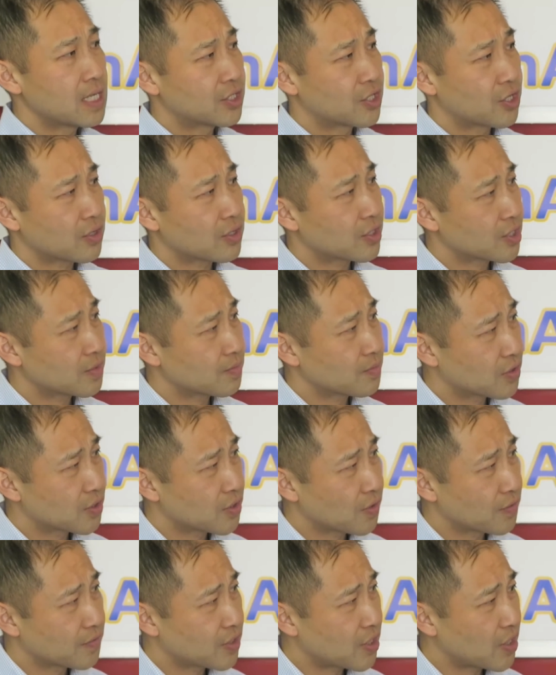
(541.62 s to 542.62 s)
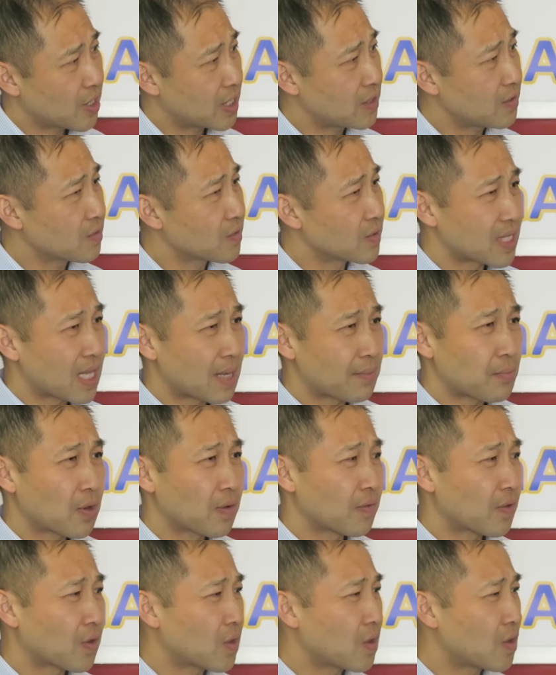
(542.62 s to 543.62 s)
Is there customer service training, or is that
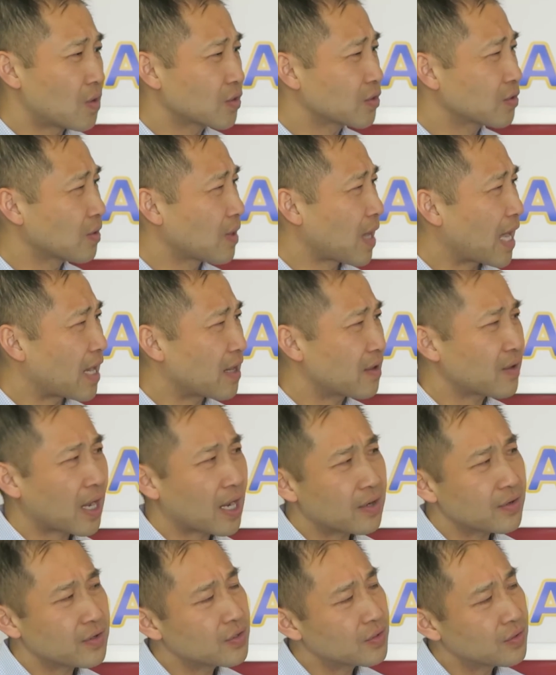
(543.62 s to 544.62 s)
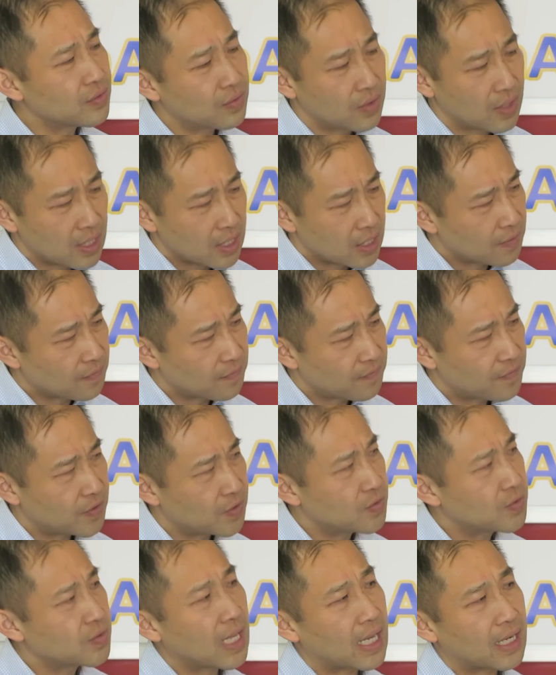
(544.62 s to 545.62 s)
part of the culture, or how do you
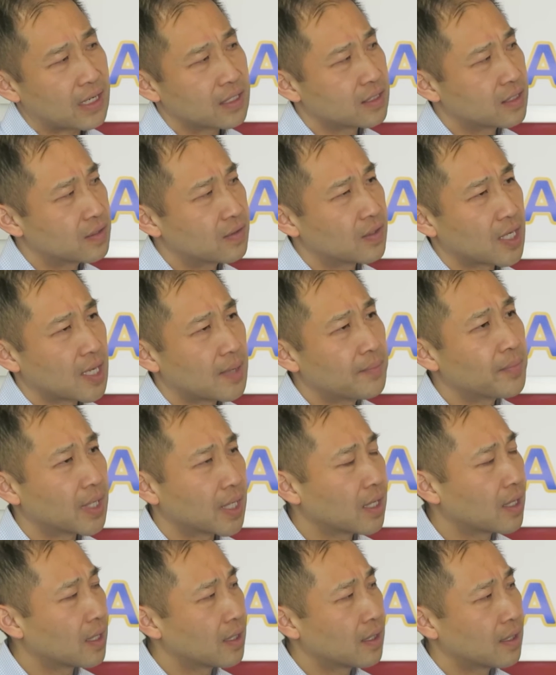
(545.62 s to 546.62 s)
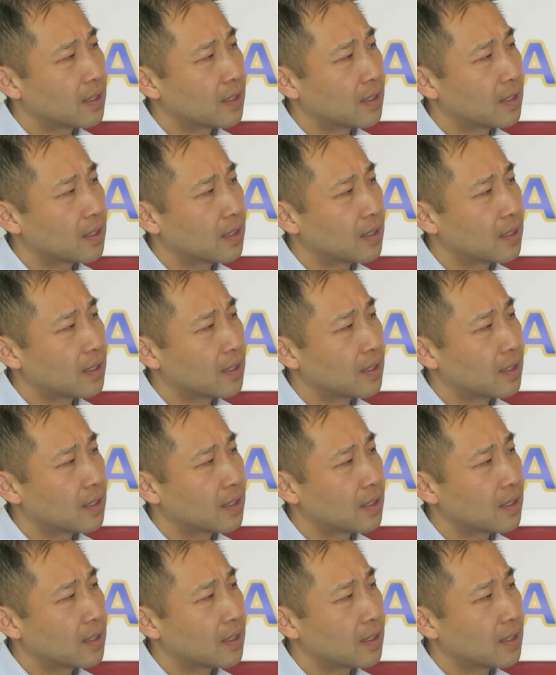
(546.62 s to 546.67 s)
infuse that into the company?